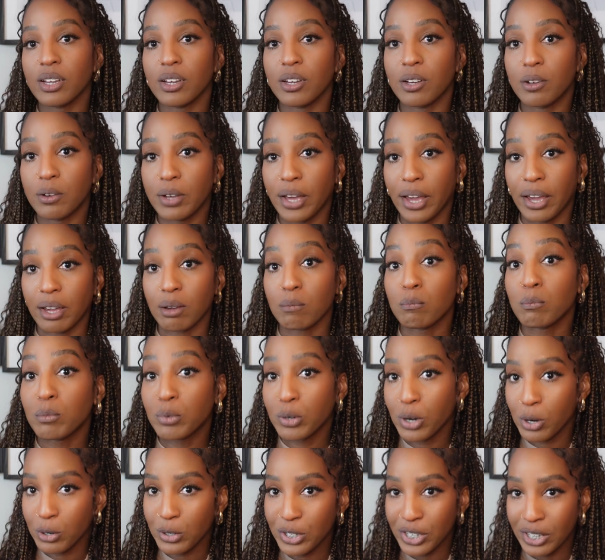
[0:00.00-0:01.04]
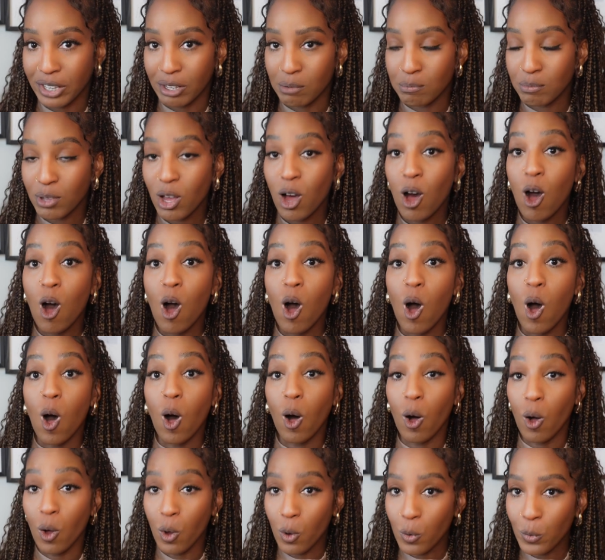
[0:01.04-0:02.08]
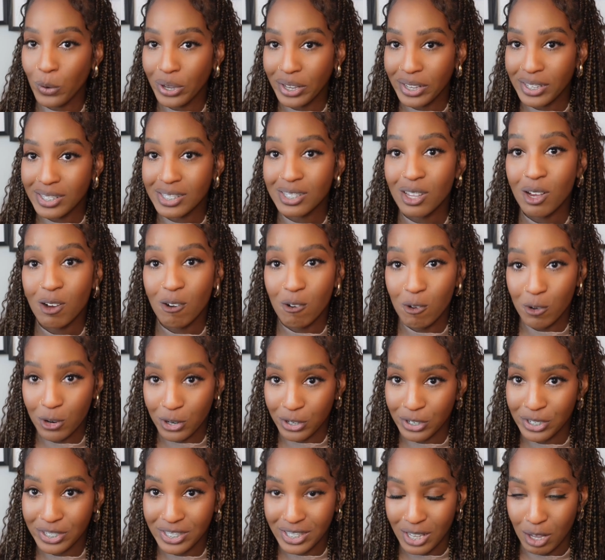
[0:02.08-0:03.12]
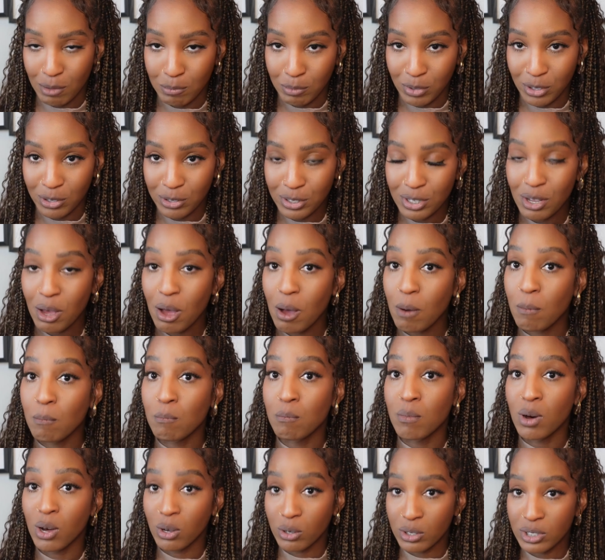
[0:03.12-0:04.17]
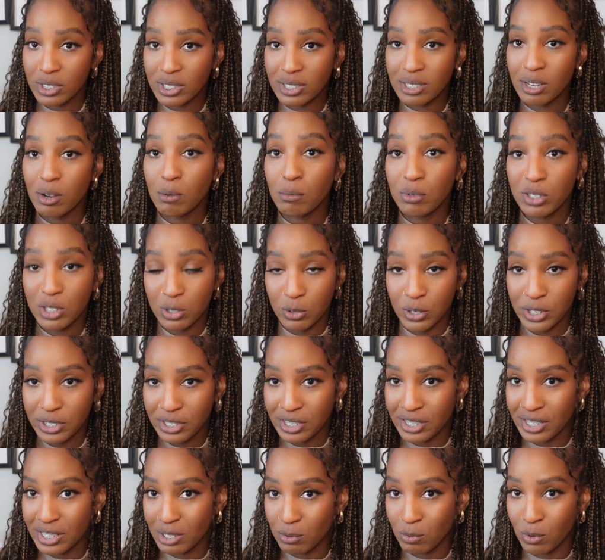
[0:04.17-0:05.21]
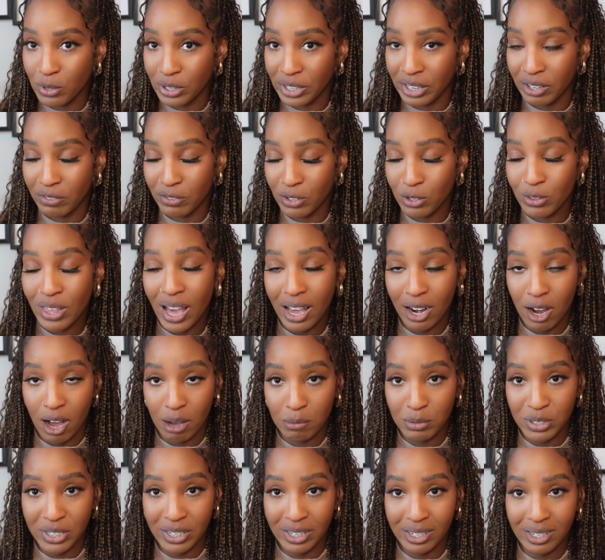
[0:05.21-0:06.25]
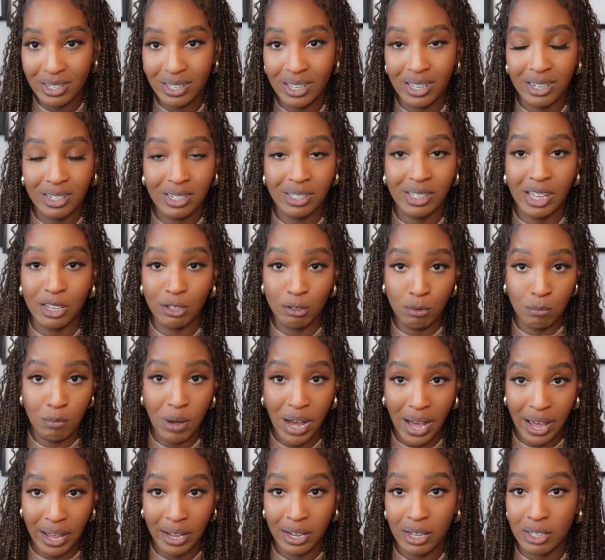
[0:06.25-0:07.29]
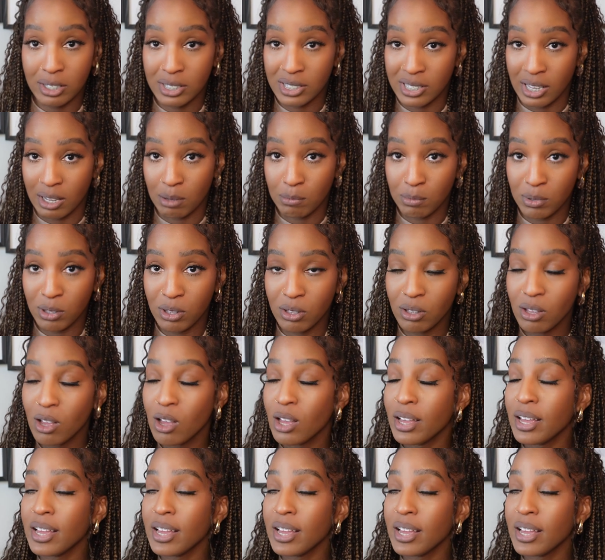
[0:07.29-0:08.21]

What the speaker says: Okay, pro tip, always order samples. Most sources will give you that option and let you buy a sample.